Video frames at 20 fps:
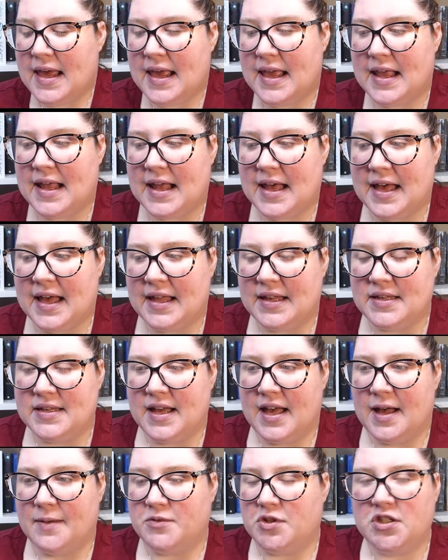And
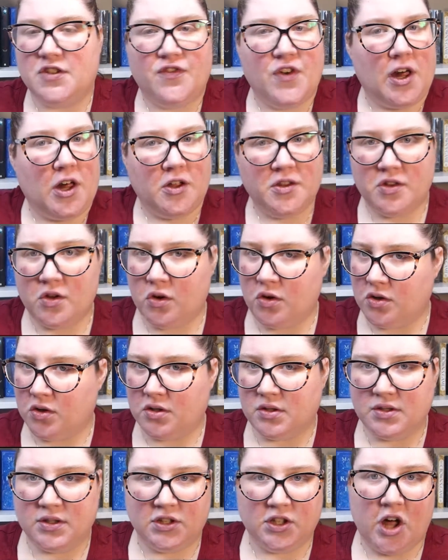just follow the
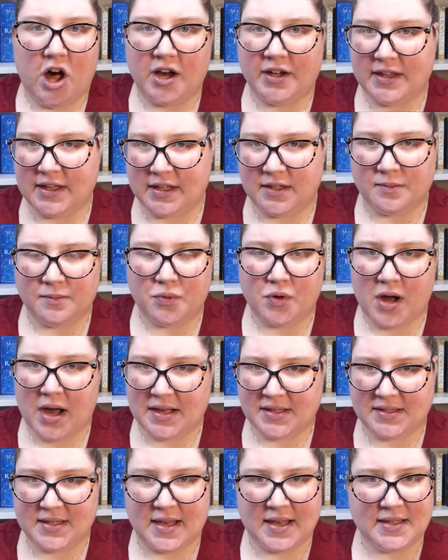whole login
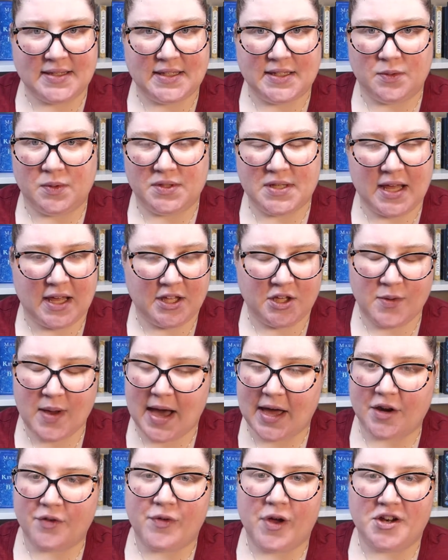process, and it will tell you
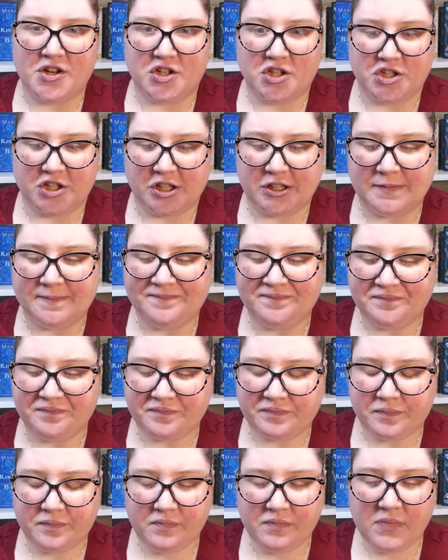how to register.
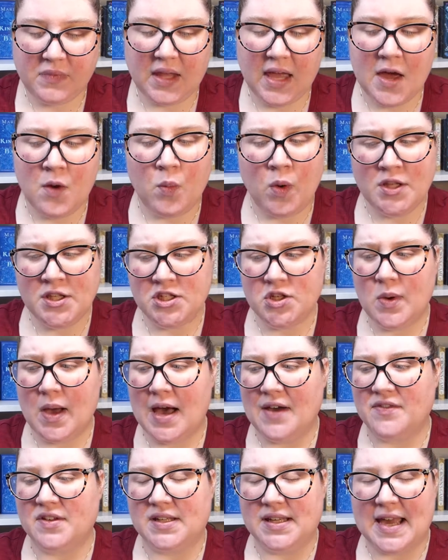And once you
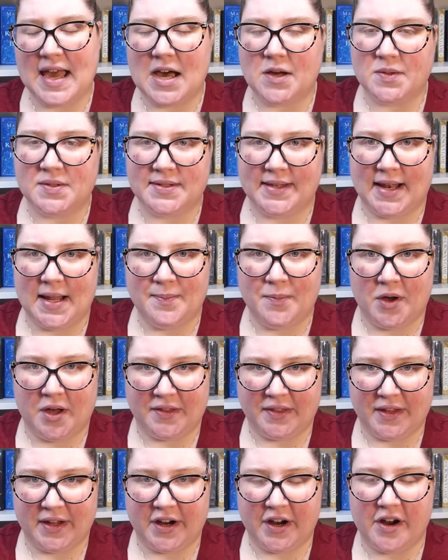have an account set up
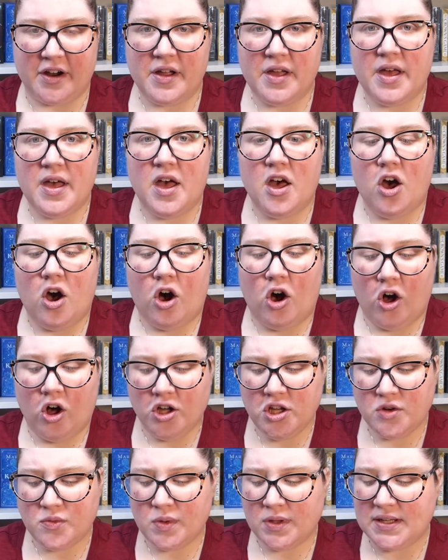on there, all
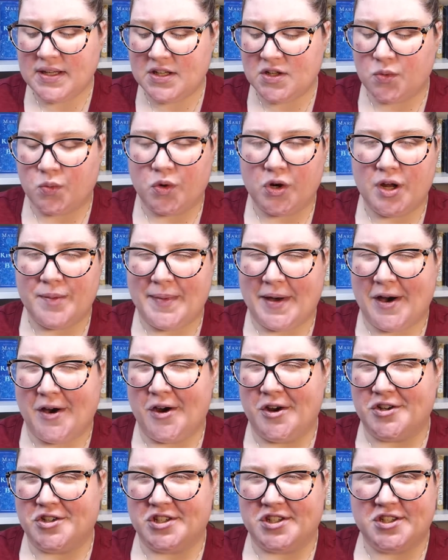you really need to worry about
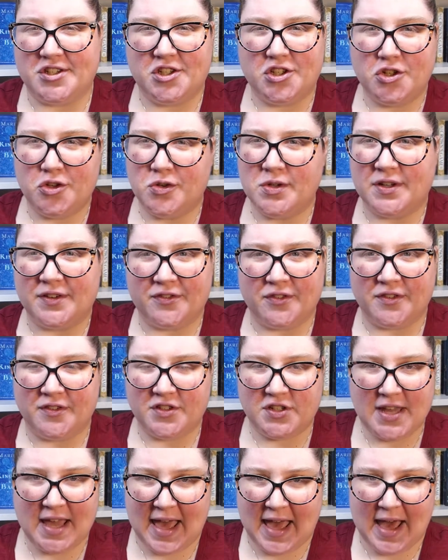are just two different
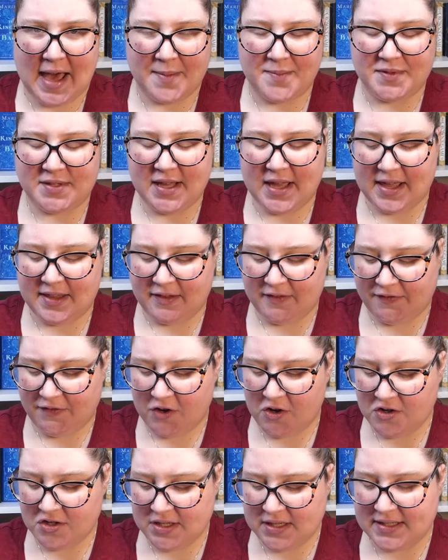tabs. And the
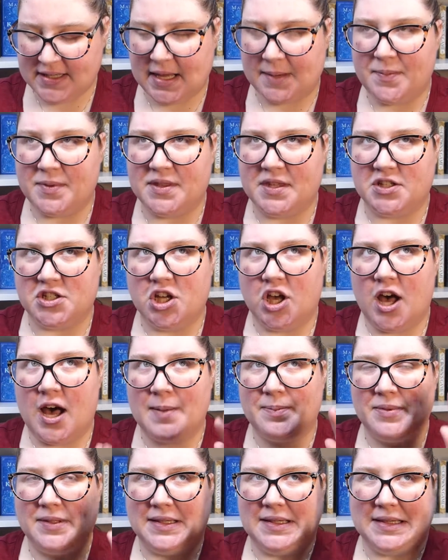first is up in the
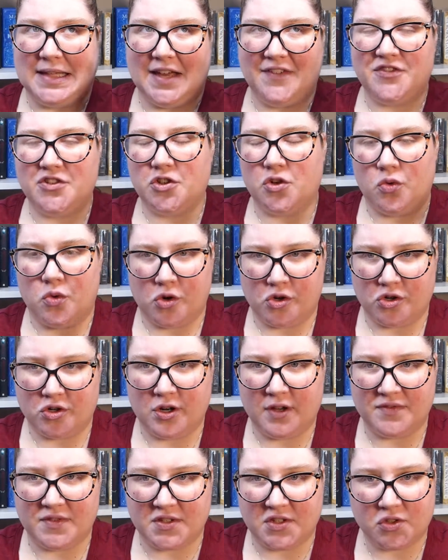top left corner
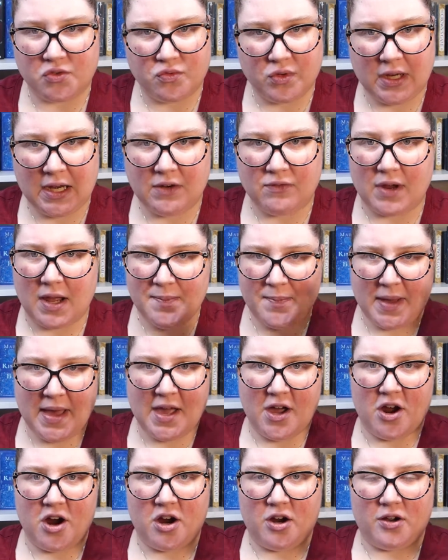of the screen, right
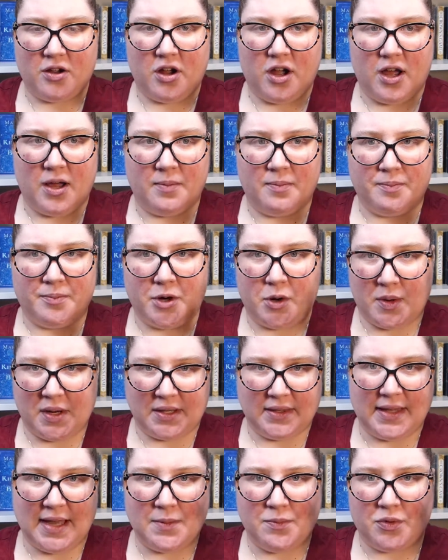by our
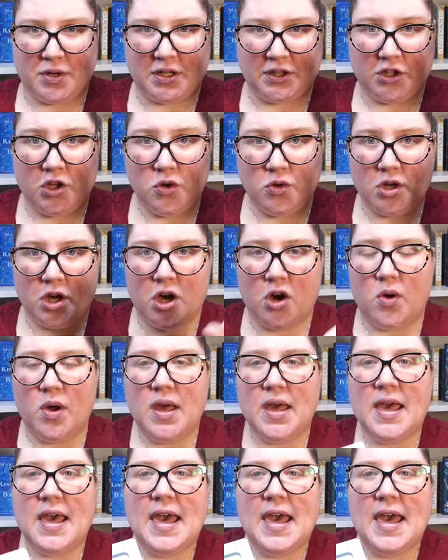Berwick Library logo.